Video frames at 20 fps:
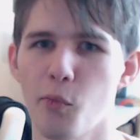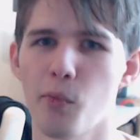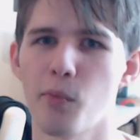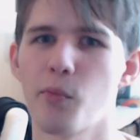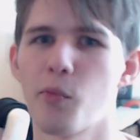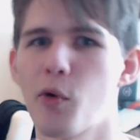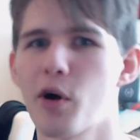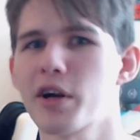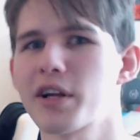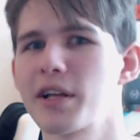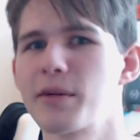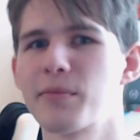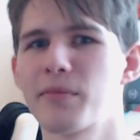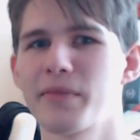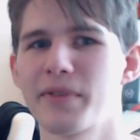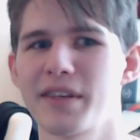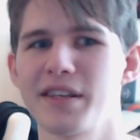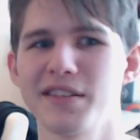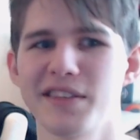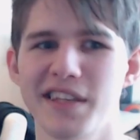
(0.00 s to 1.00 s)

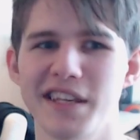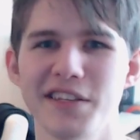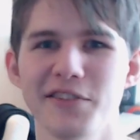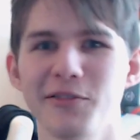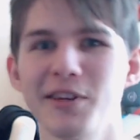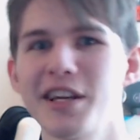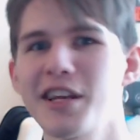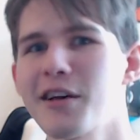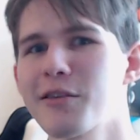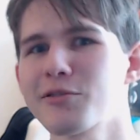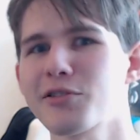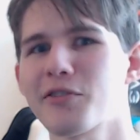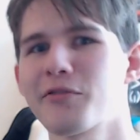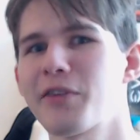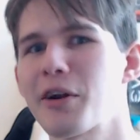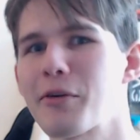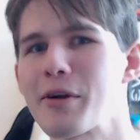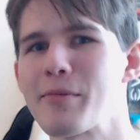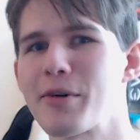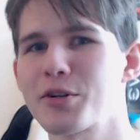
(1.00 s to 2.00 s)
These videos are
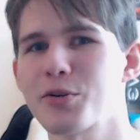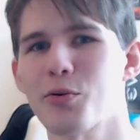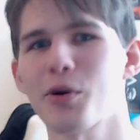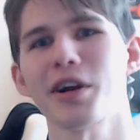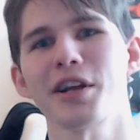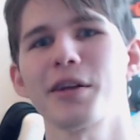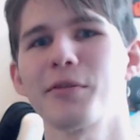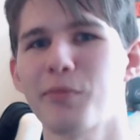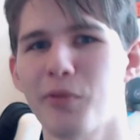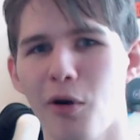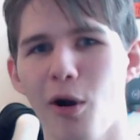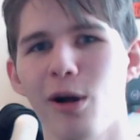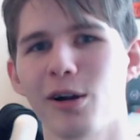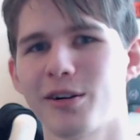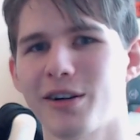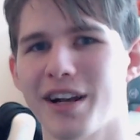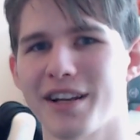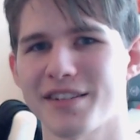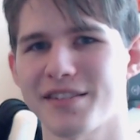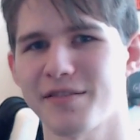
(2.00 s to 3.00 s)
very much work in
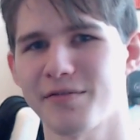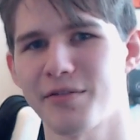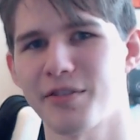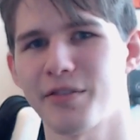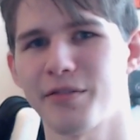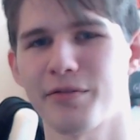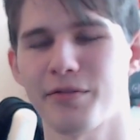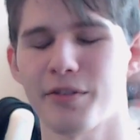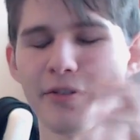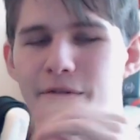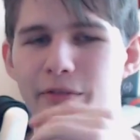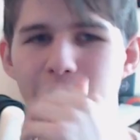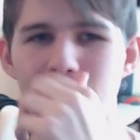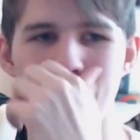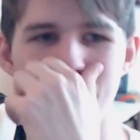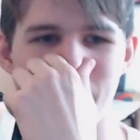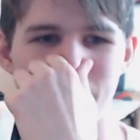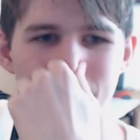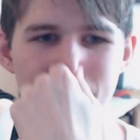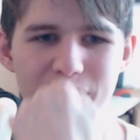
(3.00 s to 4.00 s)
progress for
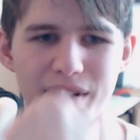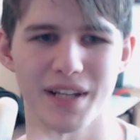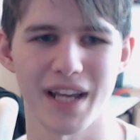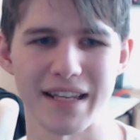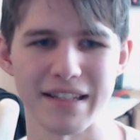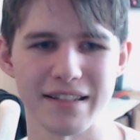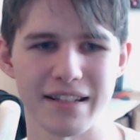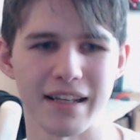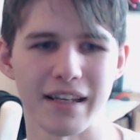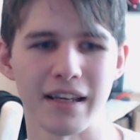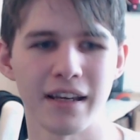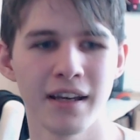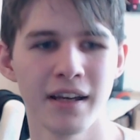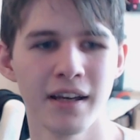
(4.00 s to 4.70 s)
VR testing.